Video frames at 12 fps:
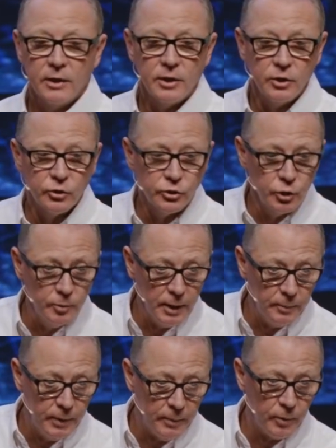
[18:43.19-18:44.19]
then there's too
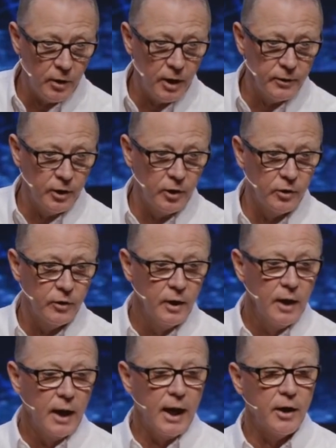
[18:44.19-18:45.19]
many people on the earth
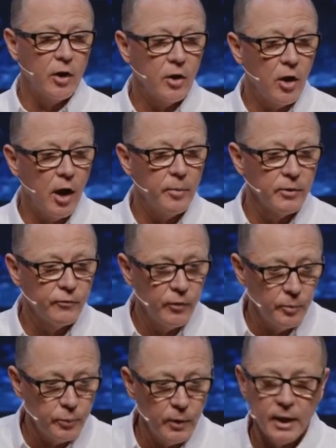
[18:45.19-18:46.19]
and our carbon
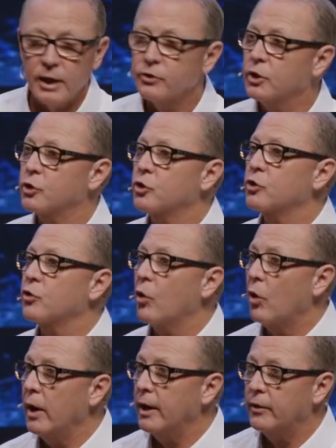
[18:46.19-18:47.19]
footprint is
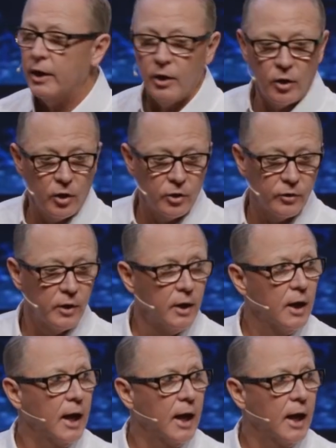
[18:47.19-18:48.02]
destroying the earth.